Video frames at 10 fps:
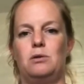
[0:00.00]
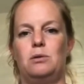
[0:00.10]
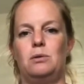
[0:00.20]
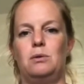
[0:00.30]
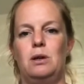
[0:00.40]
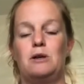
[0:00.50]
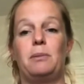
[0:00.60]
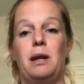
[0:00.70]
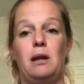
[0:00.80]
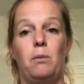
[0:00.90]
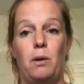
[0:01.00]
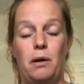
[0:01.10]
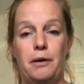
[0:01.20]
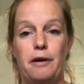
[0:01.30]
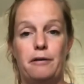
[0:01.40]
do explain it
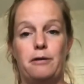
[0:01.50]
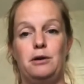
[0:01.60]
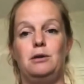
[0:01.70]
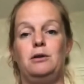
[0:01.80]
well enough for you to